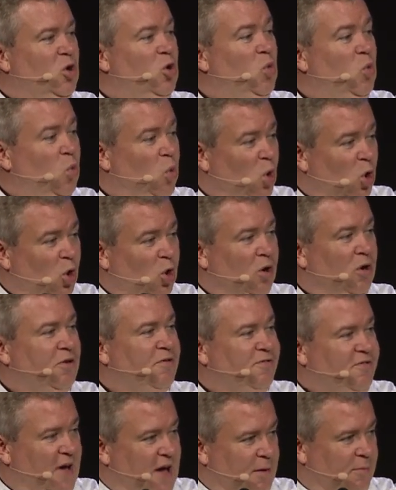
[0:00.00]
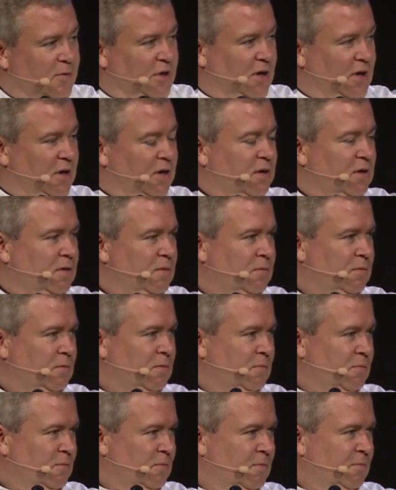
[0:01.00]
who were family.
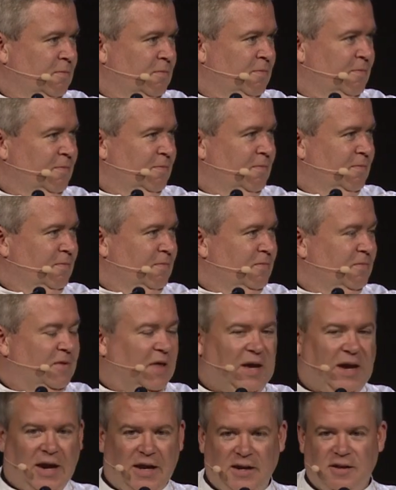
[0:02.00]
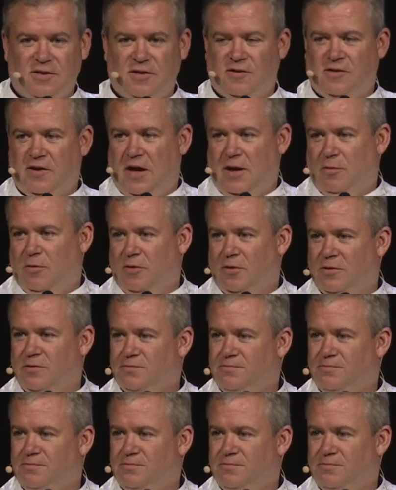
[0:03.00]
They ate at the table.